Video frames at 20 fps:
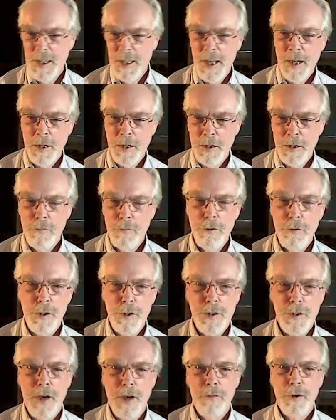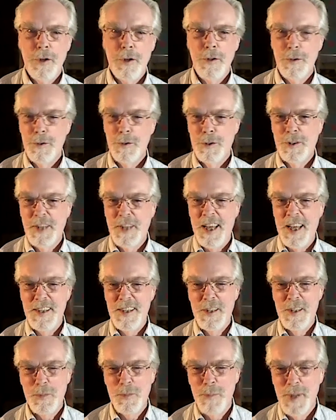not in the philosophical
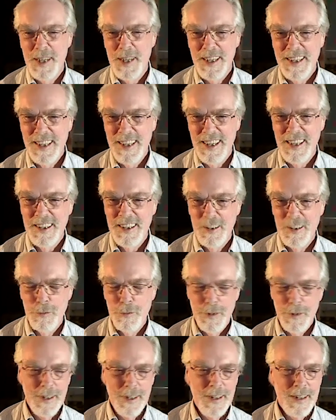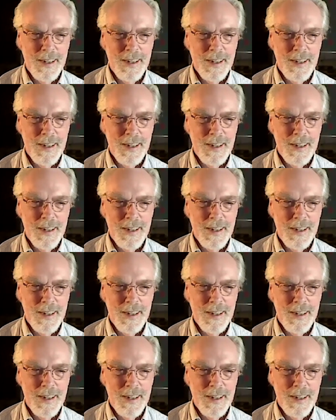sense, but a kind of,